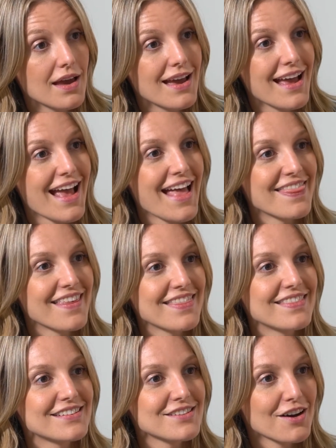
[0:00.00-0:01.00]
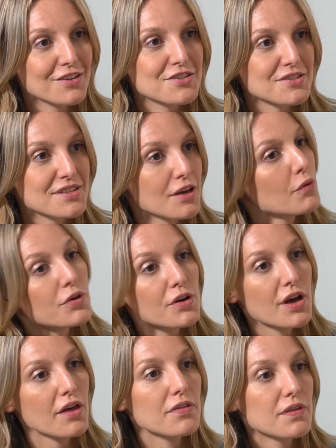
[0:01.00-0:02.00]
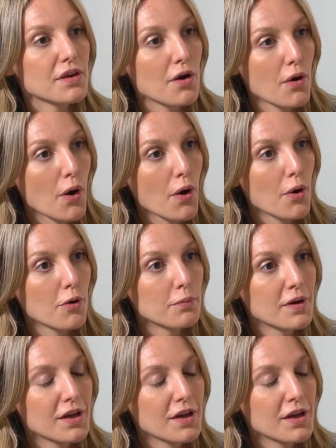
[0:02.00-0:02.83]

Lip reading: And then the doctor's like, well, you're healthy, go home.